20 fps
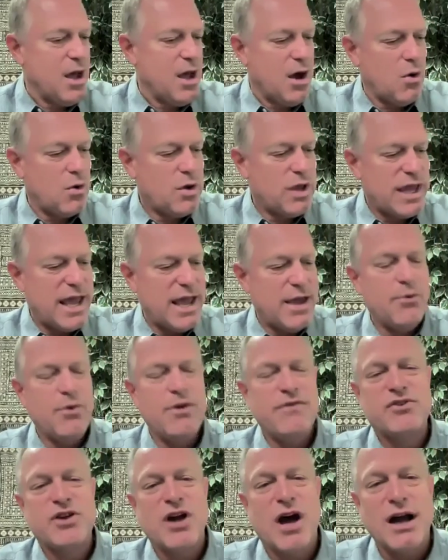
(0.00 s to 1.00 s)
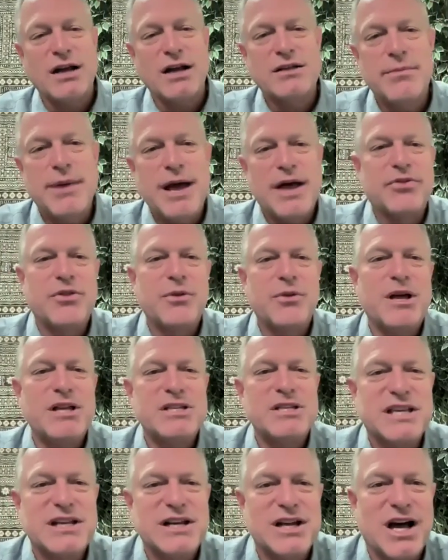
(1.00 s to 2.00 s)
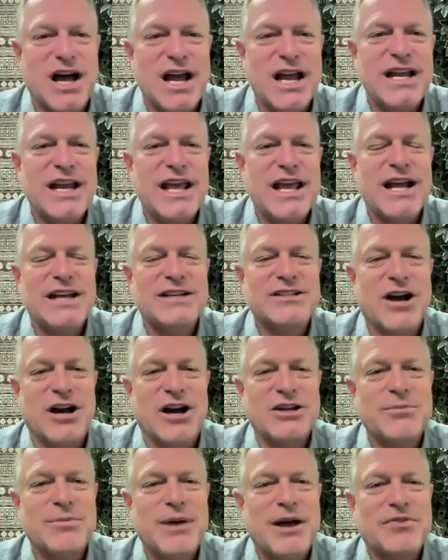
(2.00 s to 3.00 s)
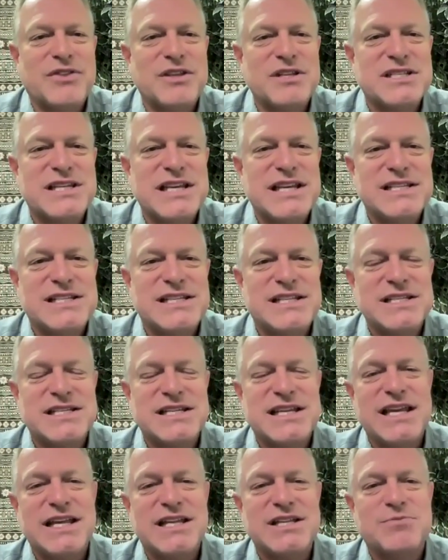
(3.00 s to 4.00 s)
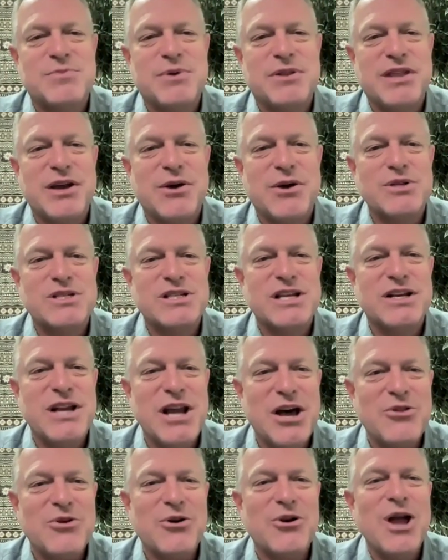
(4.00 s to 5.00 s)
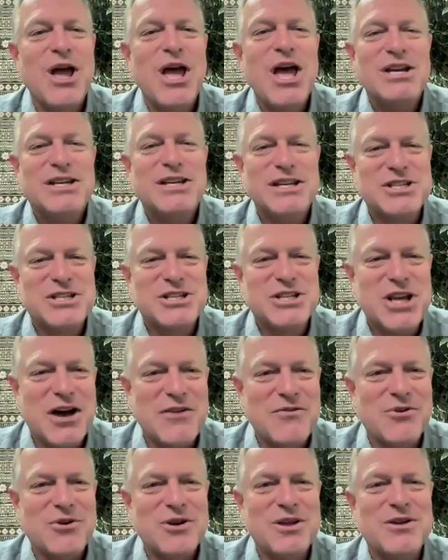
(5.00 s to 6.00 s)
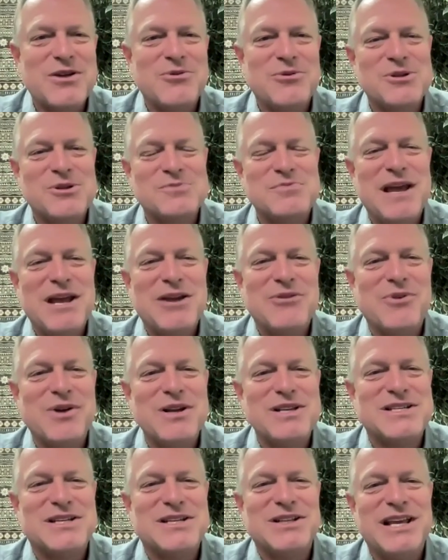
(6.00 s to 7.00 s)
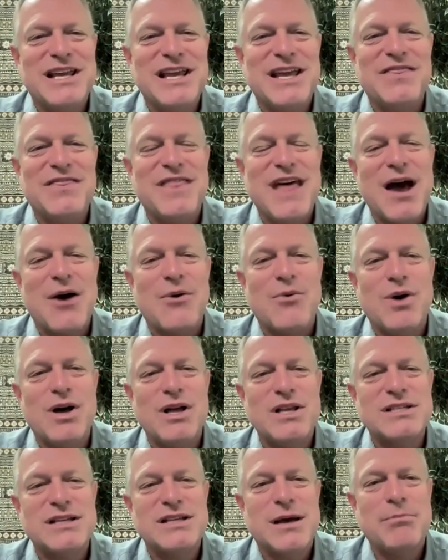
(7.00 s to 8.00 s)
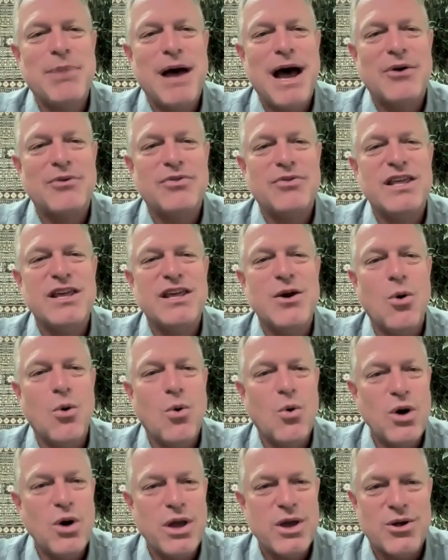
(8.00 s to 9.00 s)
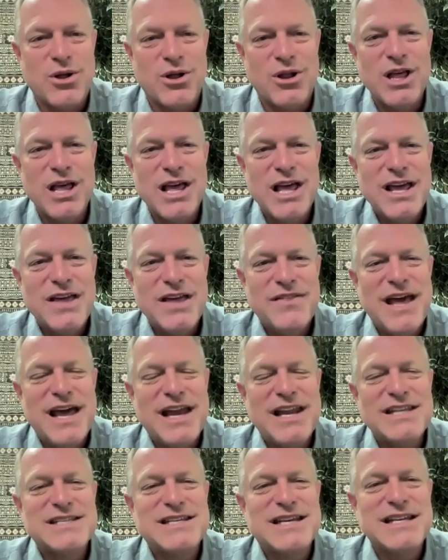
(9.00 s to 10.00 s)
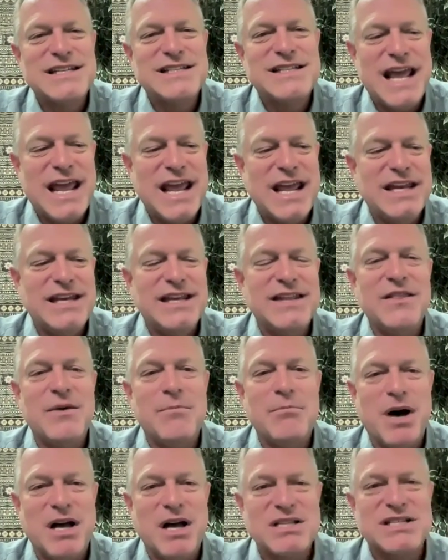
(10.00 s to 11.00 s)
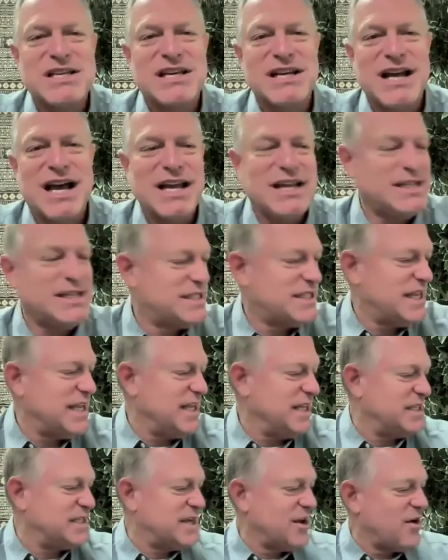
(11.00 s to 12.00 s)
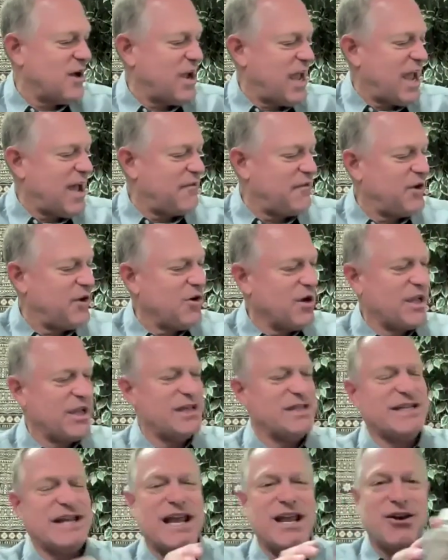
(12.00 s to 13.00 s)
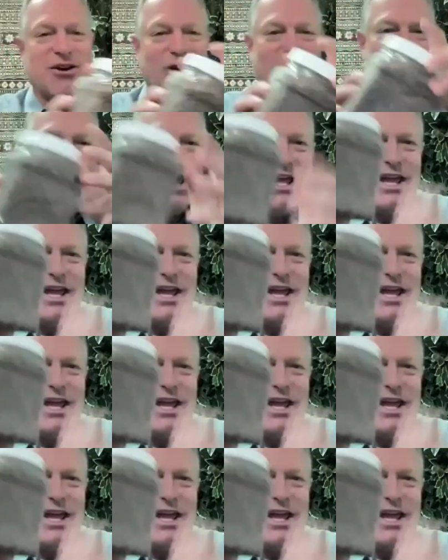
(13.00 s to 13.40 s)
Okay, we've talked about the muscadine and I talked about the seeds and skins, but there was another discovery that was made recently, and that was about the oil that is contained in the muscadine seeds. Now, I have here a container.